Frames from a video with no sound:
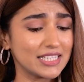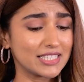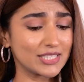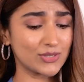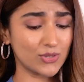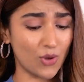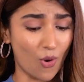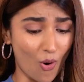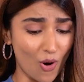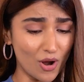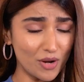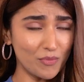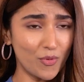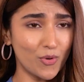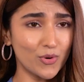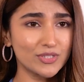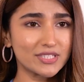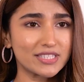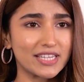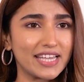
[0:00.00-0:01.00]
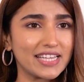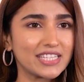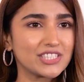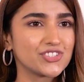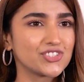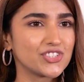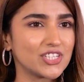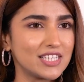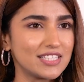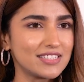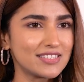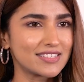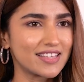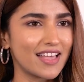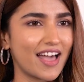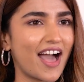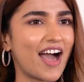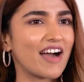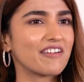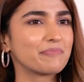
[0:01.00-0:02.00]
it is almost like jeans
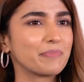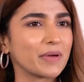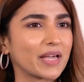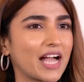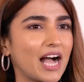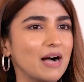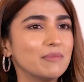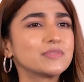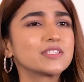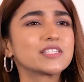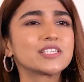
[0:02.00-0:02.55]
have become